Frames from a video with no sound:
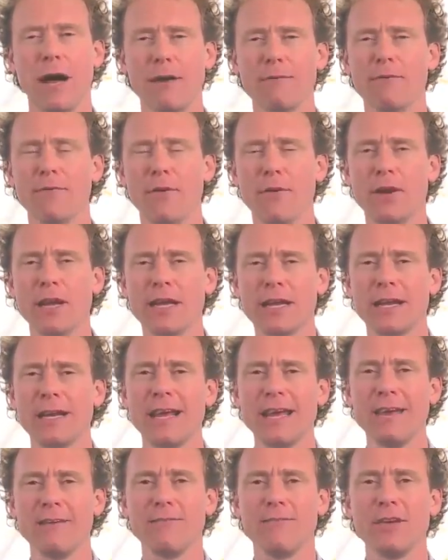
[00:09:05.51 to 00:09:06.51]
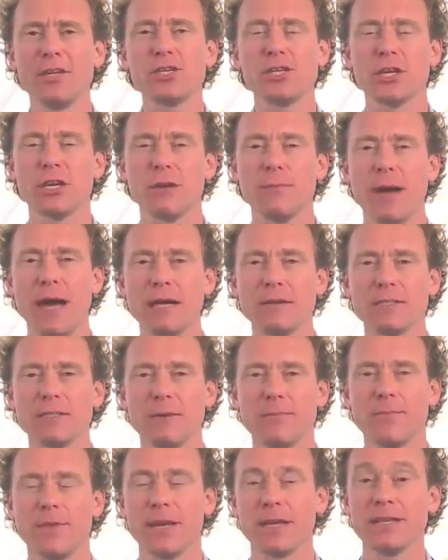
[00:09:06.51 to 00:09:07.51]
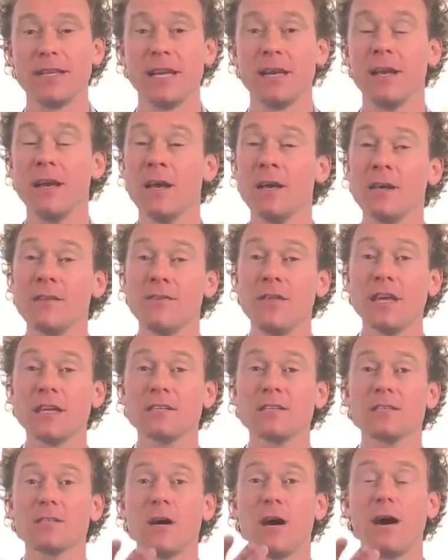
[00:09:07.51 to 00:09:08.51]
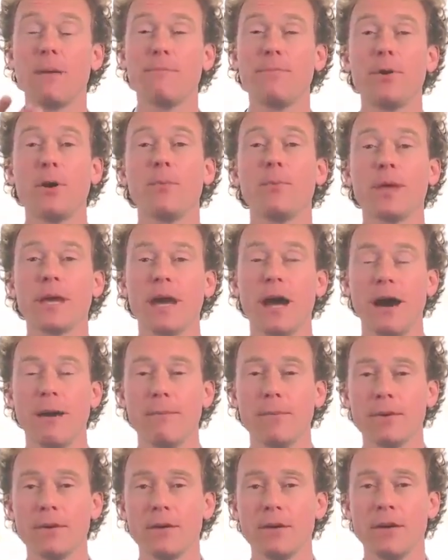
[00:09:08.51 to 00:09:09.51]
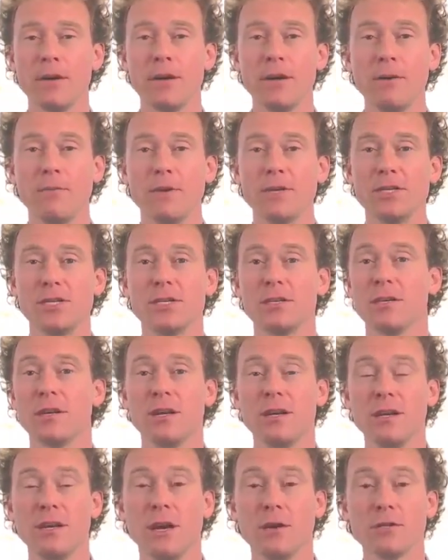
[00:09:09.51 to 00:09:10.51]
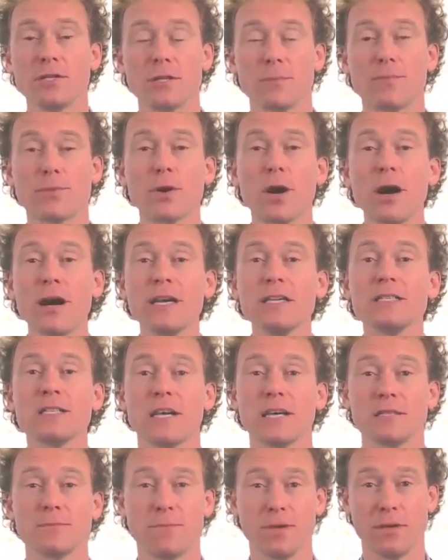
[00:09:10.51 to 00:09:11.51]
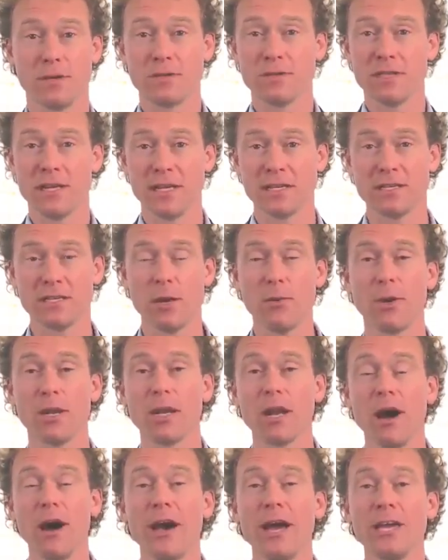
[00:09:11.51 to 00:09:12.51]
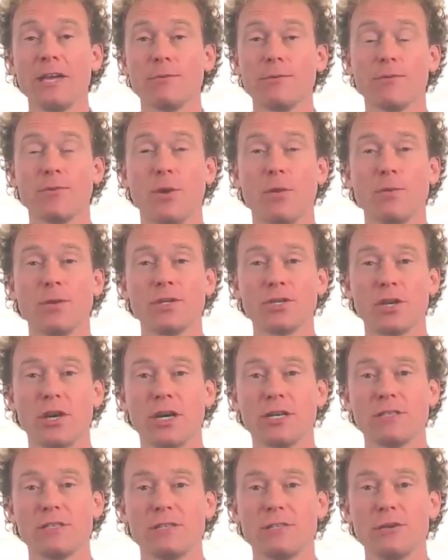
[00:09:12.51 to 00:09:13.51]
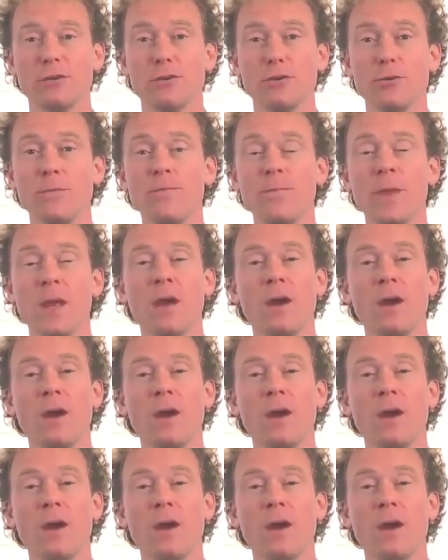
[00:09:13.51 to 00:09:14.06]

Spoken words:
I have a very clear vision about something, and then things start popping up, which, surprise us because they're so aligned with what we're trying to do.